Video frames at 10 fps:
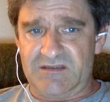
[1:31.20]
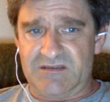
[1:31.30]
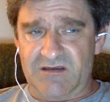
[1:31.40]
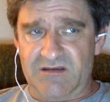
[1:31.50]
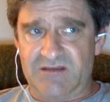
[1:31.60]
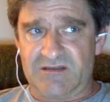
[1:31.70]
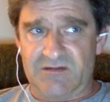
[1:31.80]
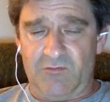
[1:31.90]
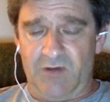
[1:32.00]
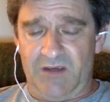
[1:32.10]
son's
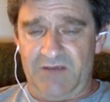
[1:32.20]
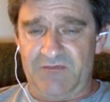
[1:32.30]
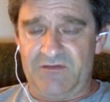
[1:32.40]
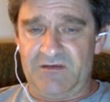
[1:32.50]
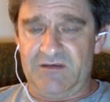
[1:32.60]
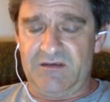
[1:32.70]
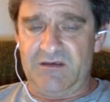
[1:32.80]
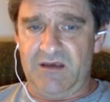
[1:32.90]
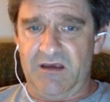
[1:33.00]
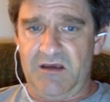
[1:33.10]
wife,
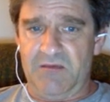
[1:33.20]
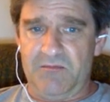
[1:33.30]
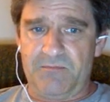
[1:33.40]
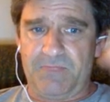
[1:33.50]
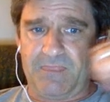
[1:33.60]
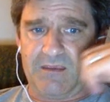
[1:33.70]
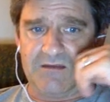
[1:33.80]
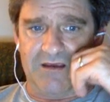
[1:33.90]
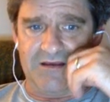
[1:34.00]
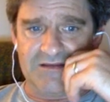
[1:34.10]

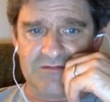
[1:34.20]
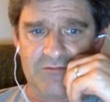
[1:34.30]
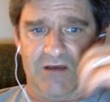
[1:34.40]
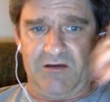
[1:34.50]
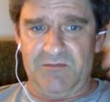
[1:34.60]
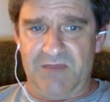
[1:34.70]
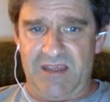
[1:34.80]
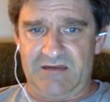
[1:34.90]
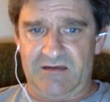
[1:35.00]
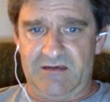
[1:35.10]
died as well.
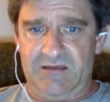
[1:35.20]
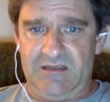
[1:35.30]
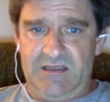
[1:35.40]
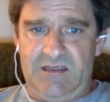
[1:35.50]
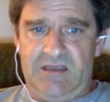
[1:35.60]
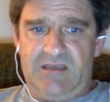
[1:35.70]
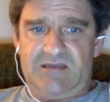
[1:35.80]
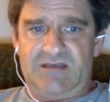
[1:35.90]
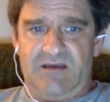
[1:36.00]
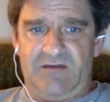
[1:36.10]
Amanda
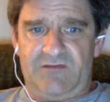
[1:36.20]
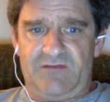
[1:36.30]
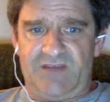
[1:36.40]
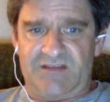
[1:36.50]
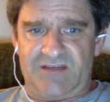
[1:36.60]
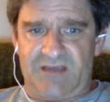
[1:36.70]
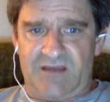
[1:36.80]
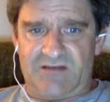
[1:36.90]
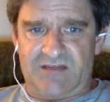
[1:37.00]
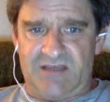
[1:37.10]
Self.
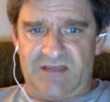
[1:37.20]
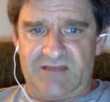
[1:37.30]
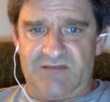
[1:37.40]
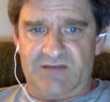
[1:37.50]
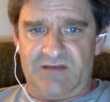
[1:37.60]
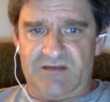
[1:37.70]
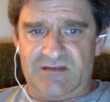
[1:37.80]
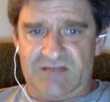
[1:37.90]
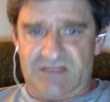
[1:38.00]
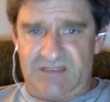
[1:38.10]
Investigators said
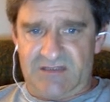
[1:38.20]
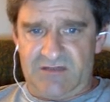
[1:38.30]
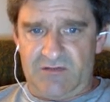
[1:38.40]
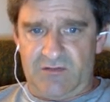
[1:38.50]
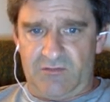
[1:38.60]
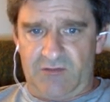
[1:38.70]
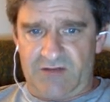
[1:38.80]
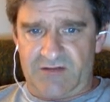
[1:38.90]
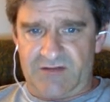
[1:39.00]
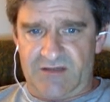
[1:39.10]
62-year-old
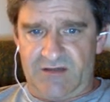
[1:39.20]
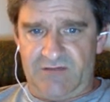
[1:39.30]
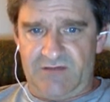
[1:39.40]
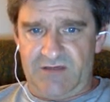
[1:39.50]
Roger Self,